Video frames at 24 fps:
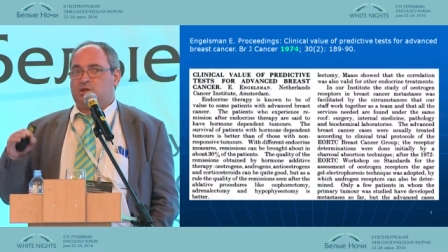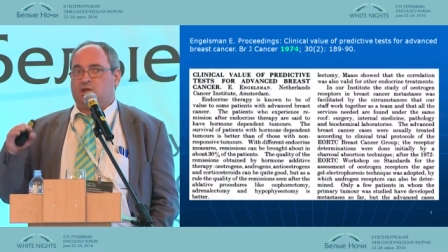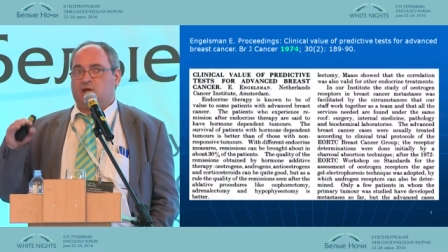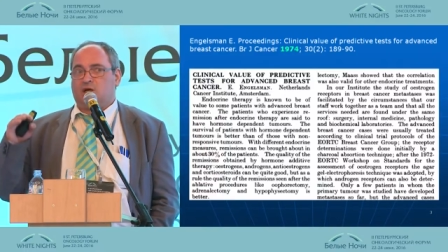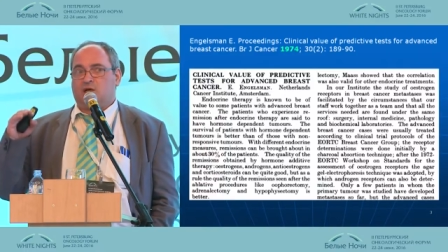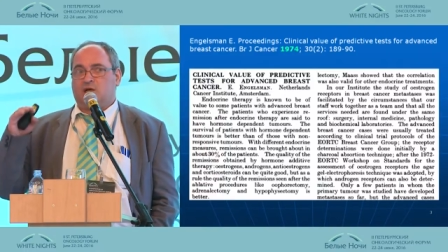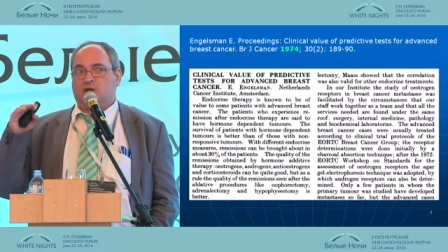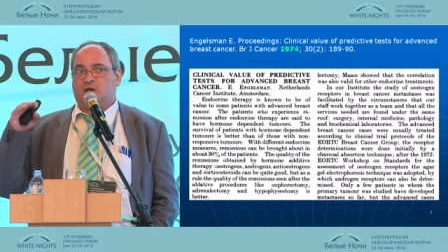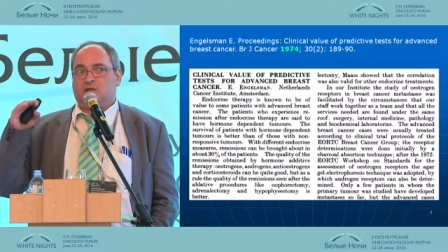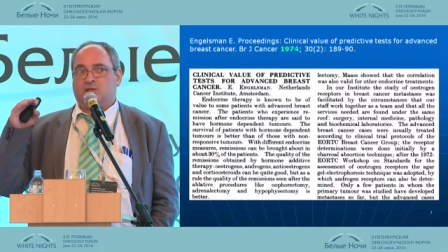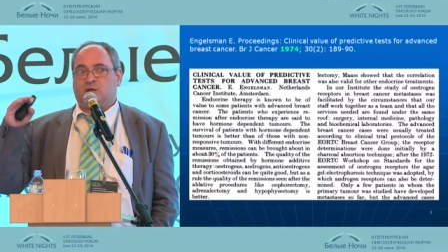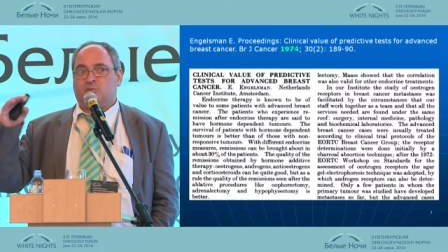
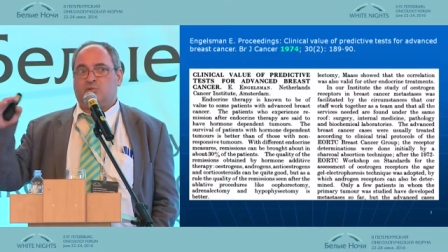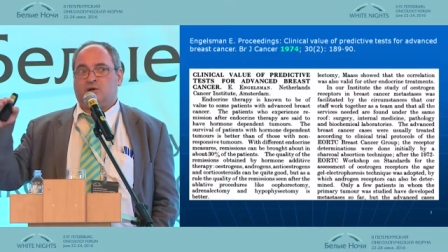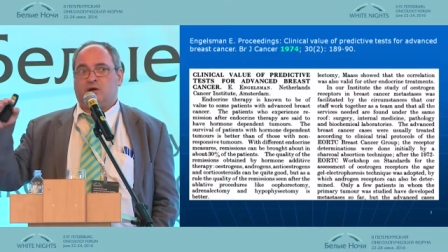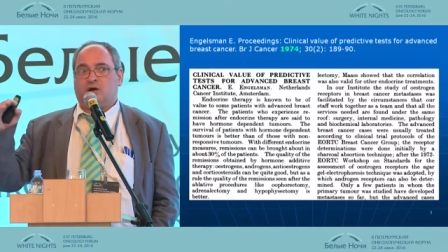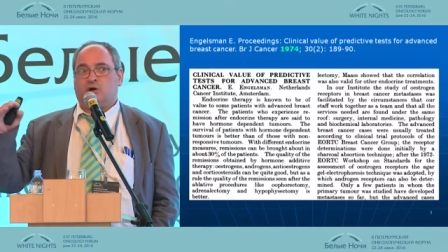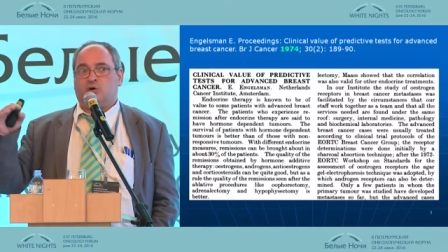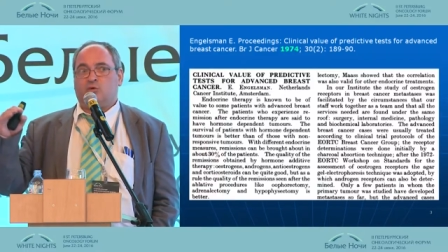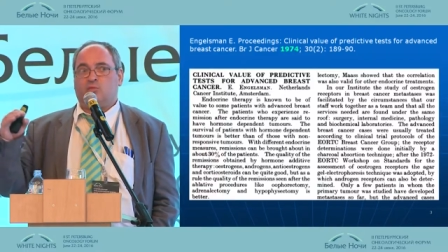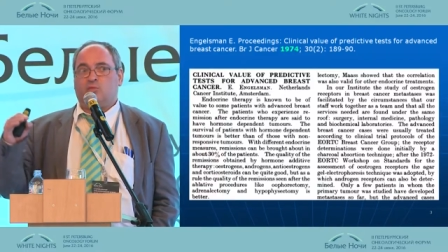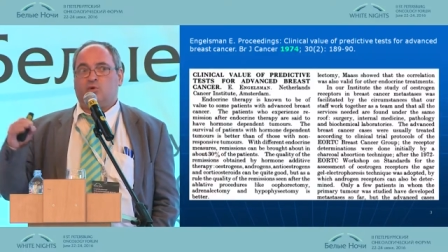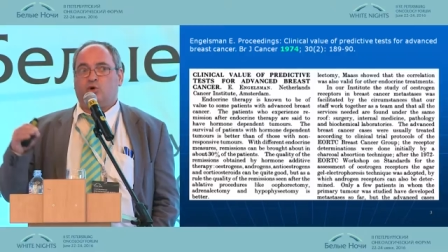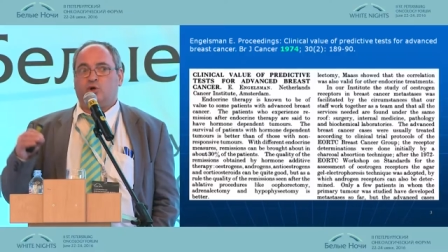are
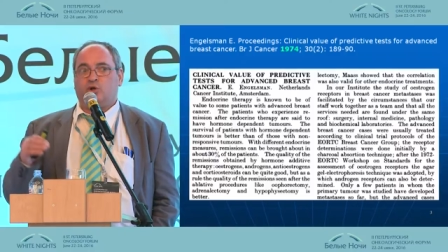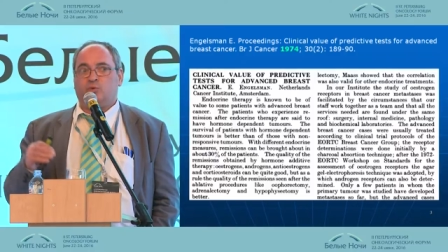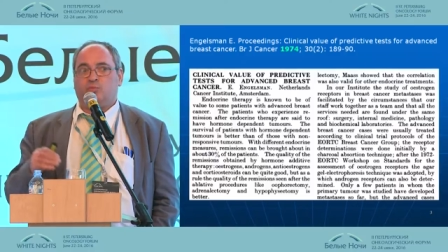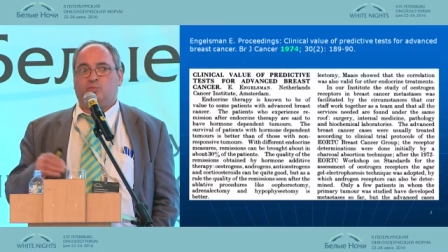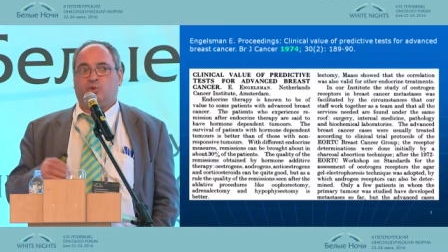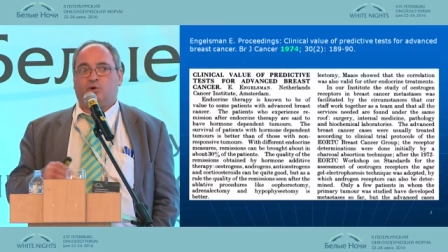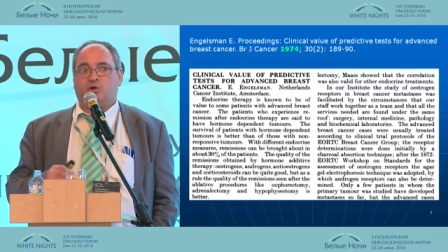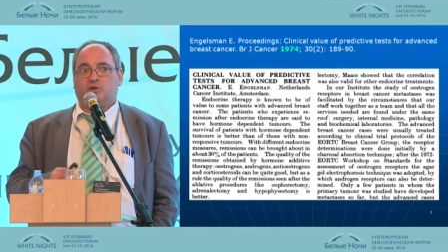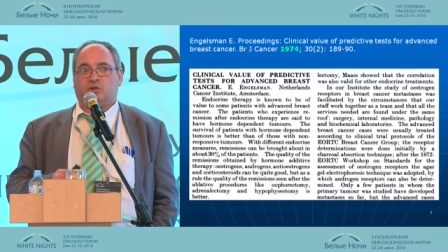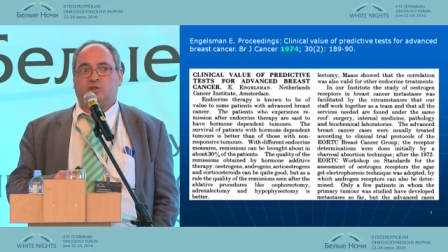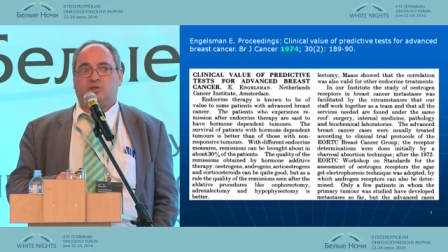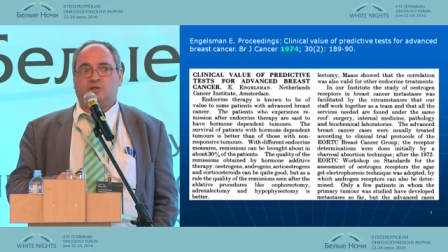somehow more
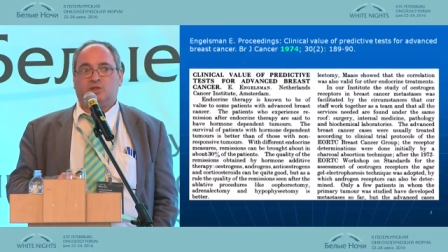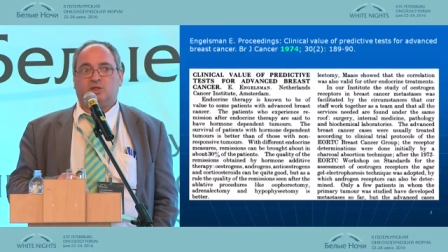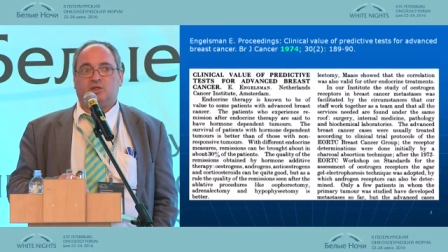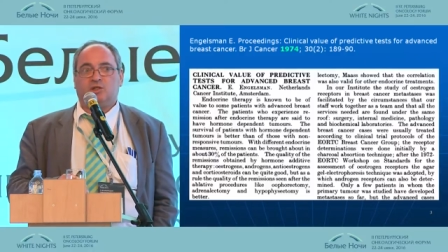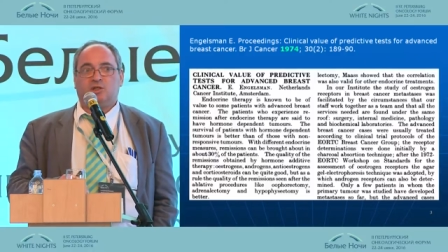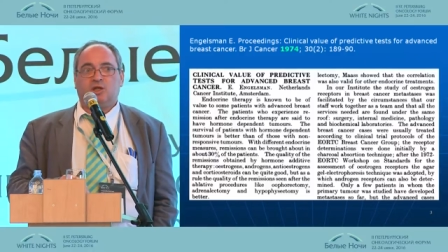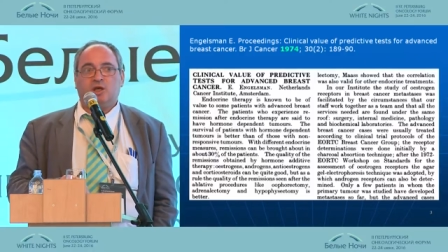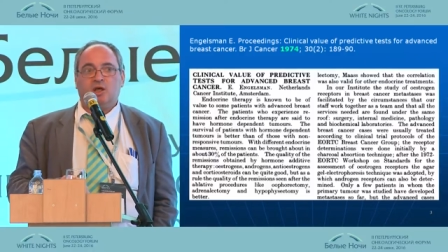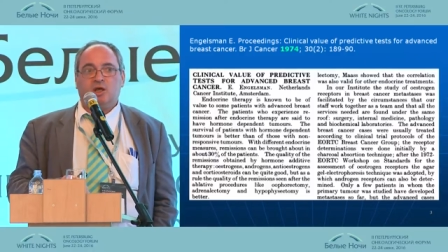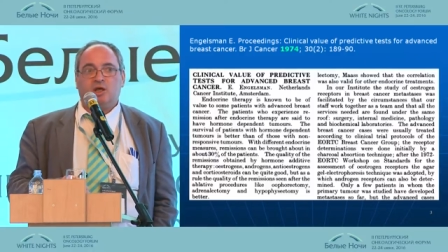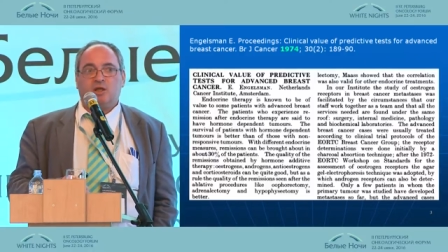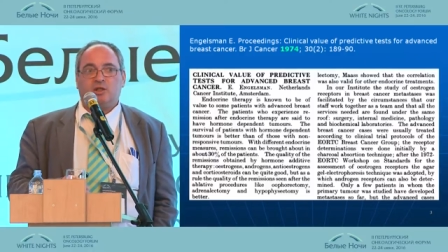important
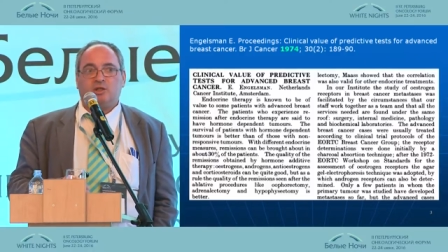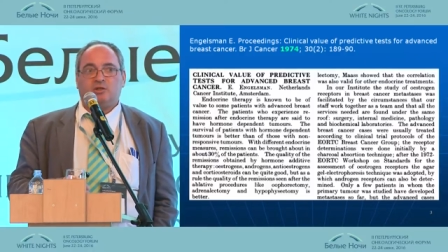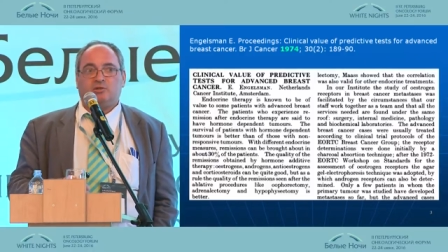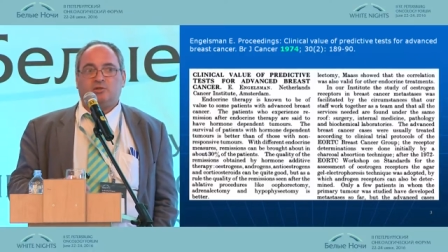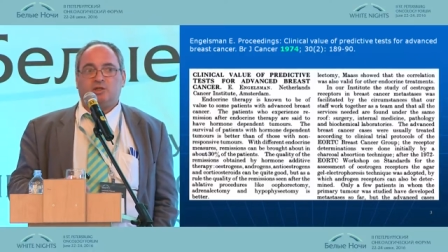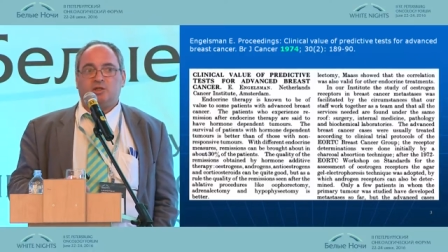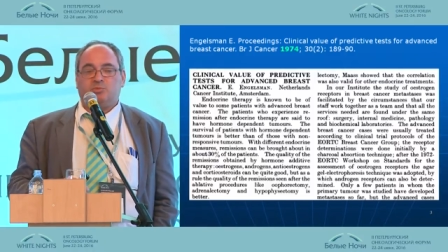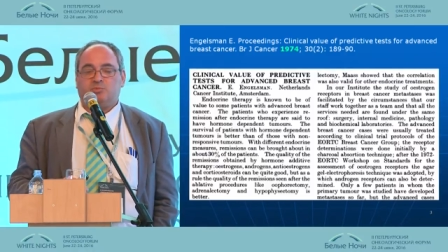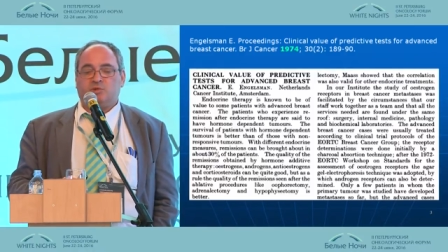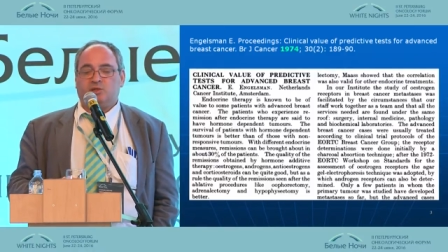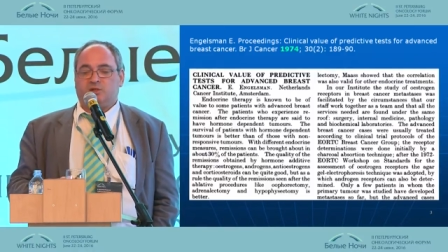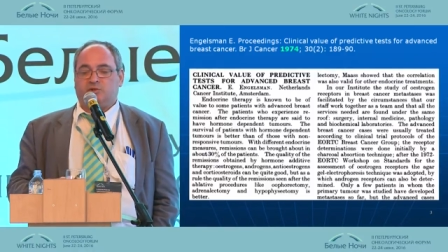than the
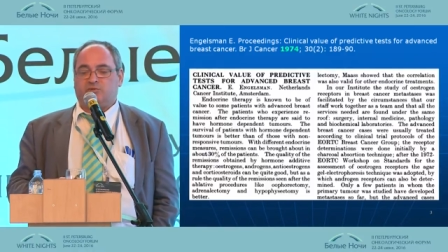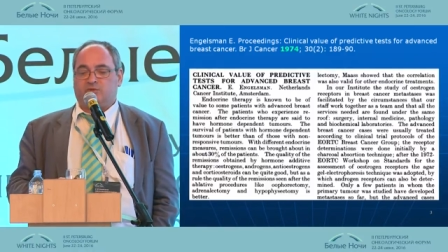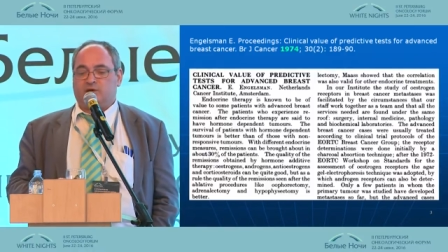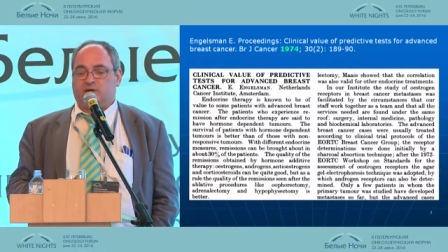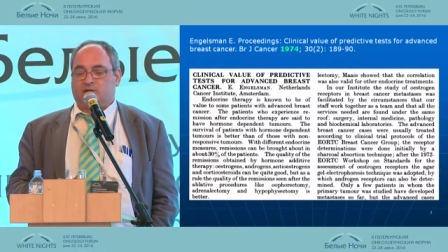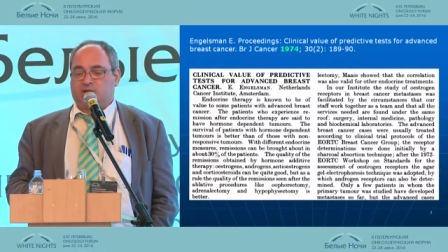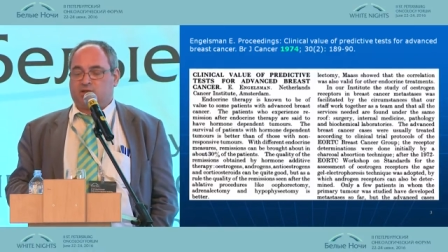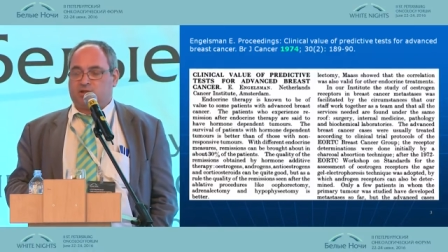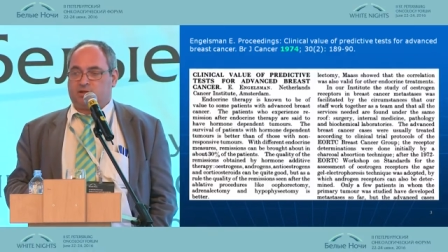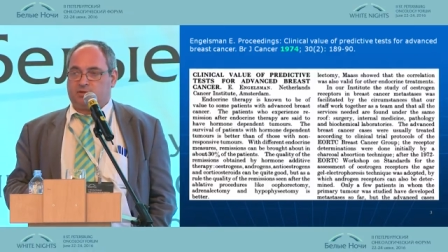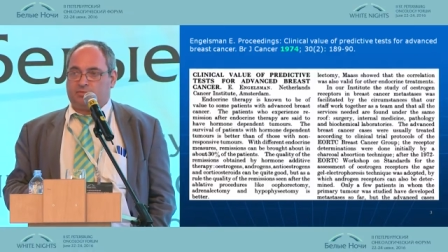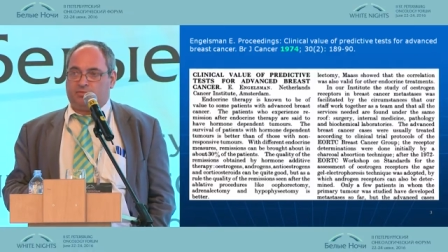treatment
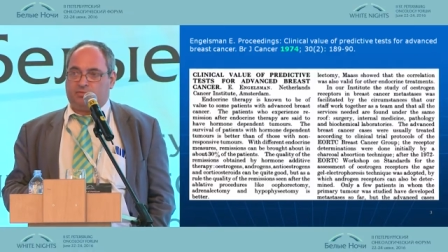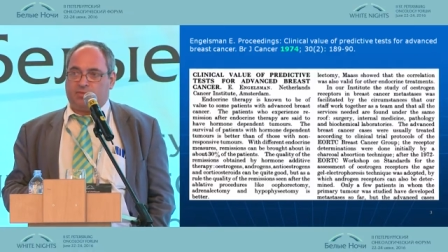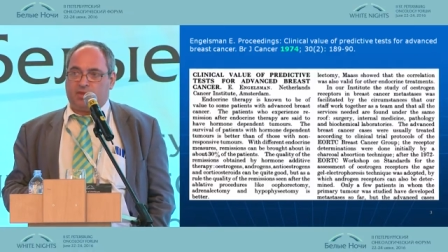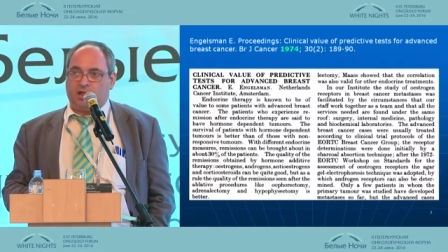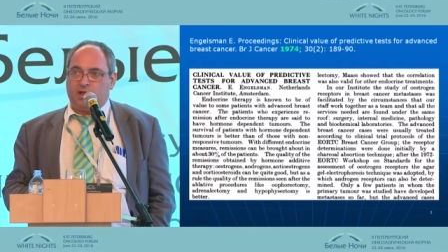effects.